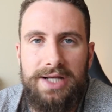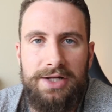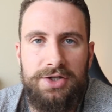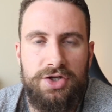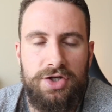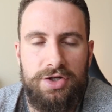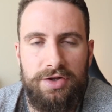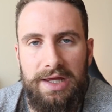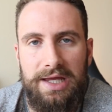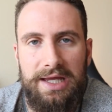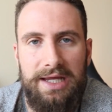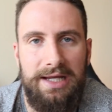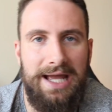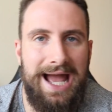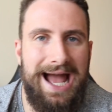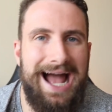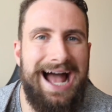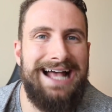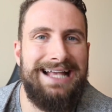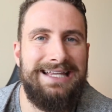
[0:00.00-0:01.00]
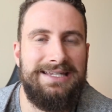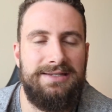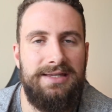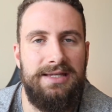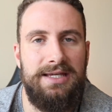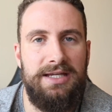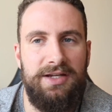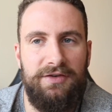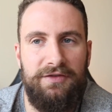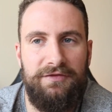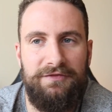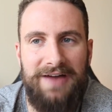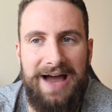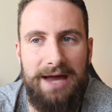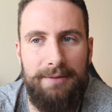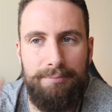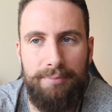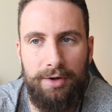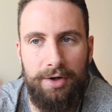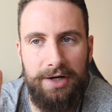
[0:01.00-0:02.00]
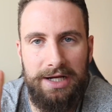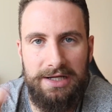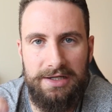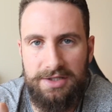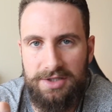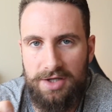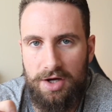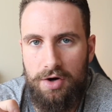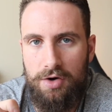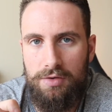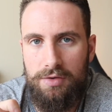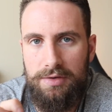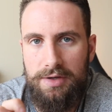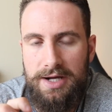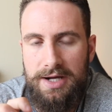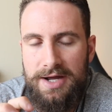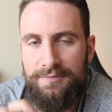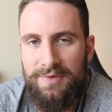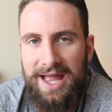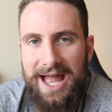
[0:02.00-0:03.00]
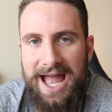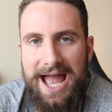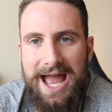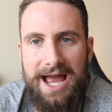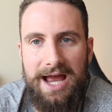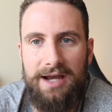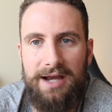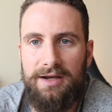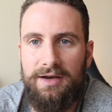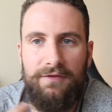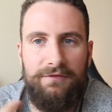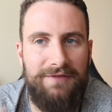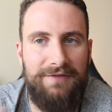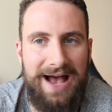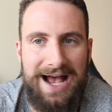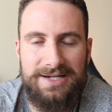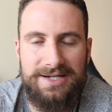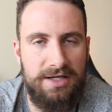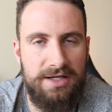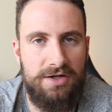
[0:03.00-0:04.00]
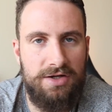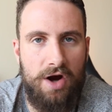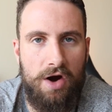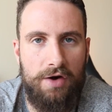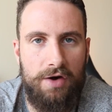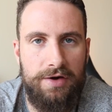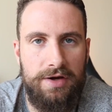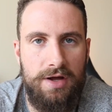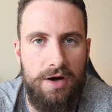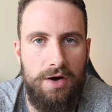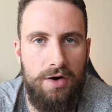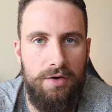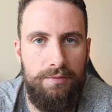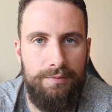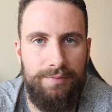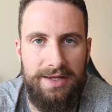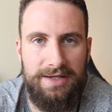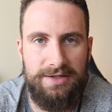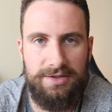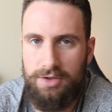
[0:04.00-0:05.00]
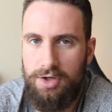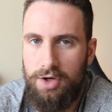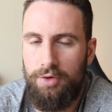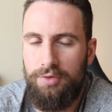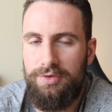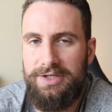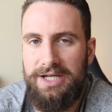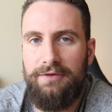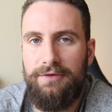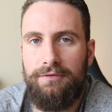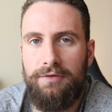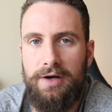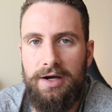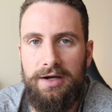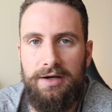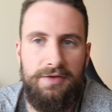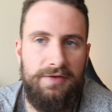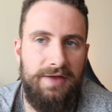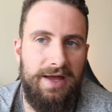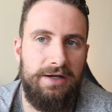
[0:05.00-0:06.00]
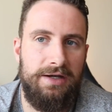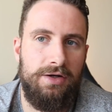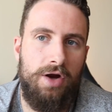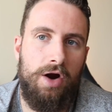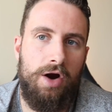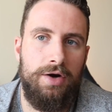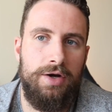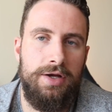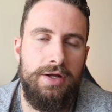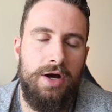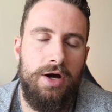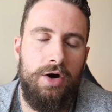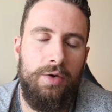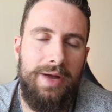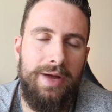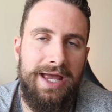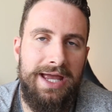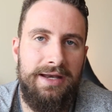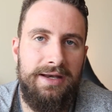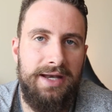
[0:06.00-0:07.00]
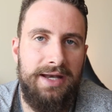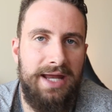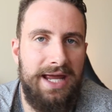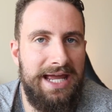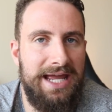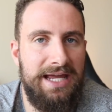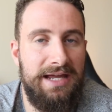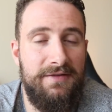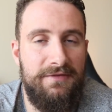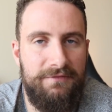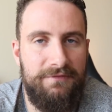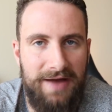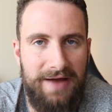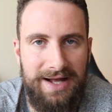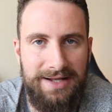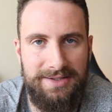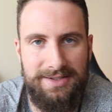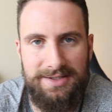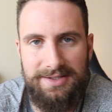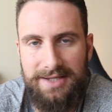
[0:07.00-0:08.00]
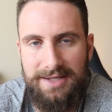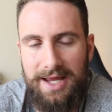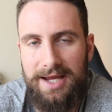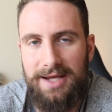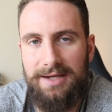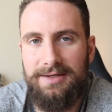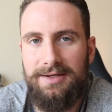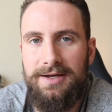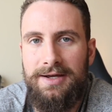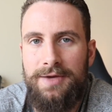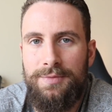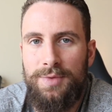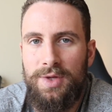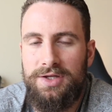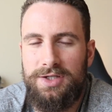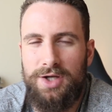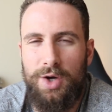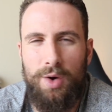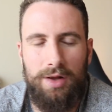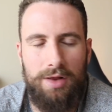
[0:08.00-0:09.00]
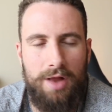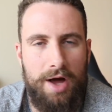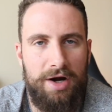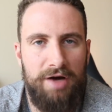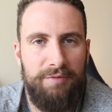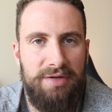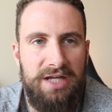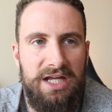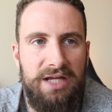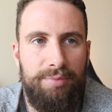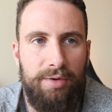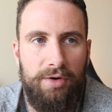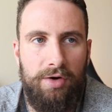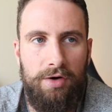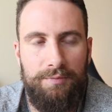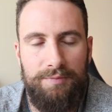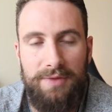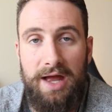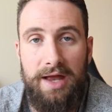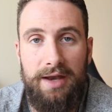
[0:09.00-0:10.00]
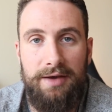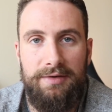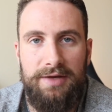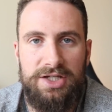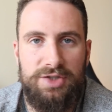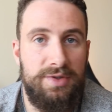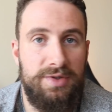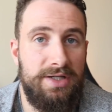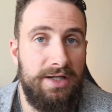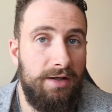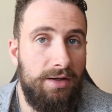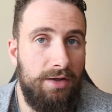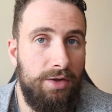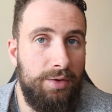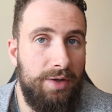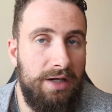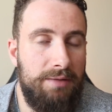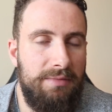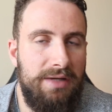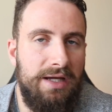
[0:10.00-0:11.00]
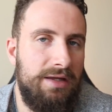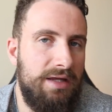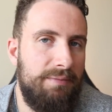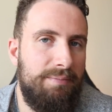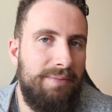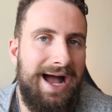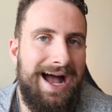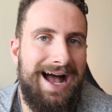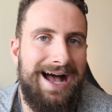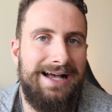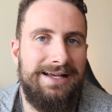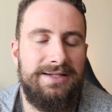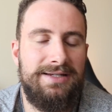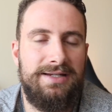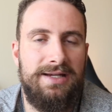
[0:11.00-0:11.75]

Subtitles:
thing as the fat burning zone, and fasted cardio is no different than cardio in a fed state. So a lot of people, and this was including me in the past,